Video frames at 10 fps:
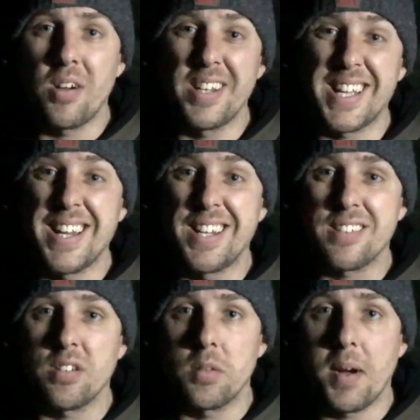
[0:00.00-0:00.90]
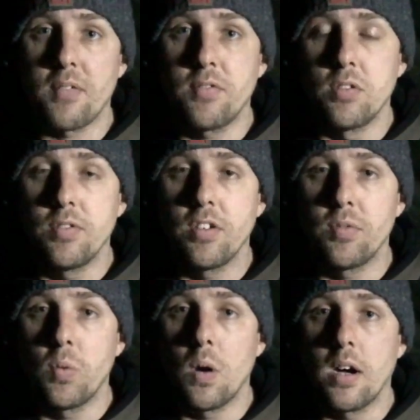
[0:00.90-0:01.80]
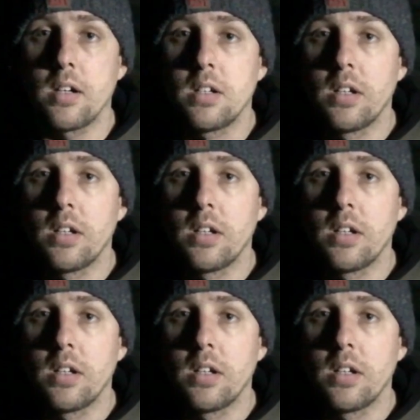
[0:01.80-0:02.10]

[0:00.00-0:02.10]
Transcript: and again that's on about 4 foot of water.